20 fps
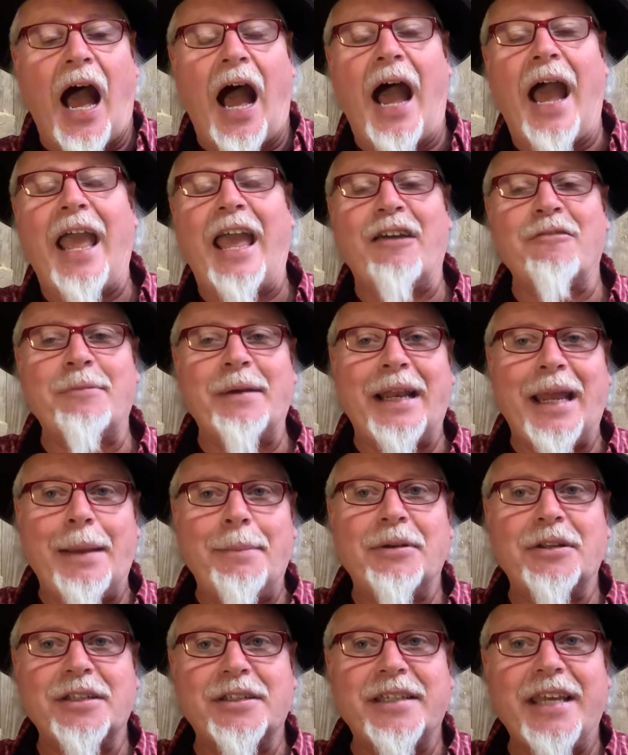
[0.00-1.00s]
I have been
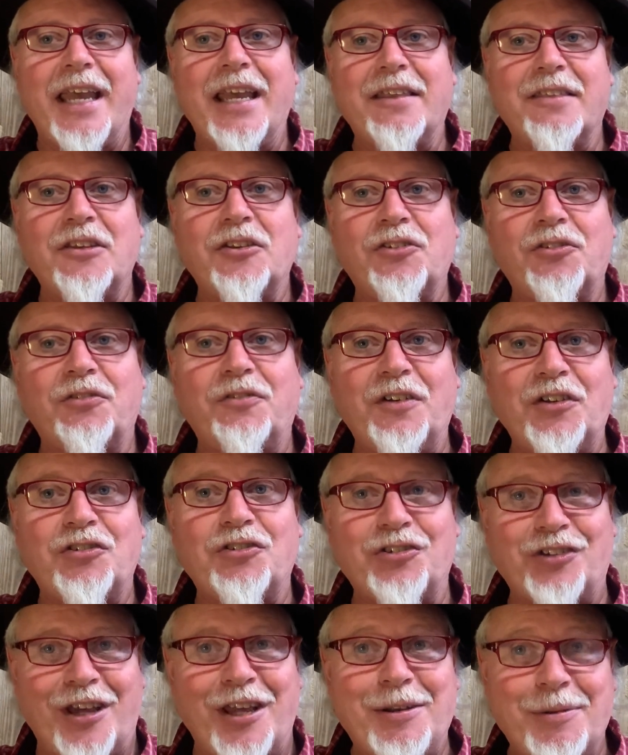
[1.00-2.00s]
able to take this
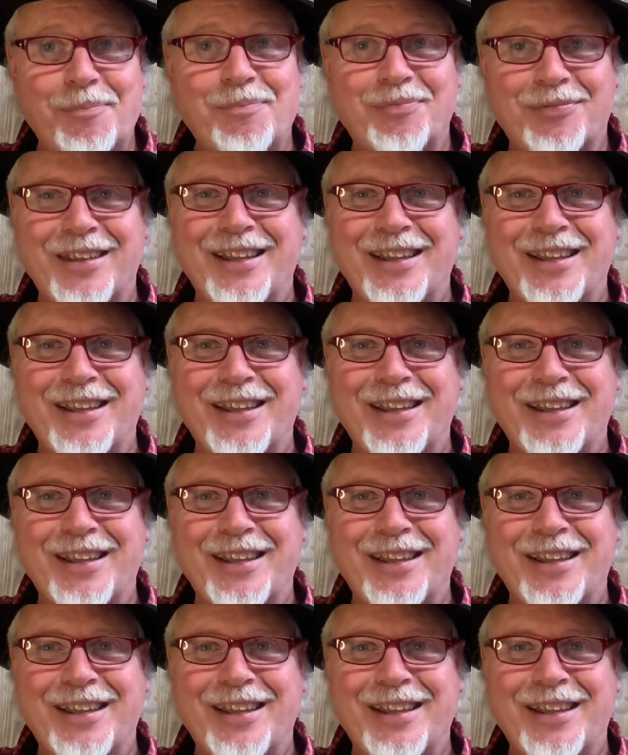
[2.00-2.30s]
fish shit,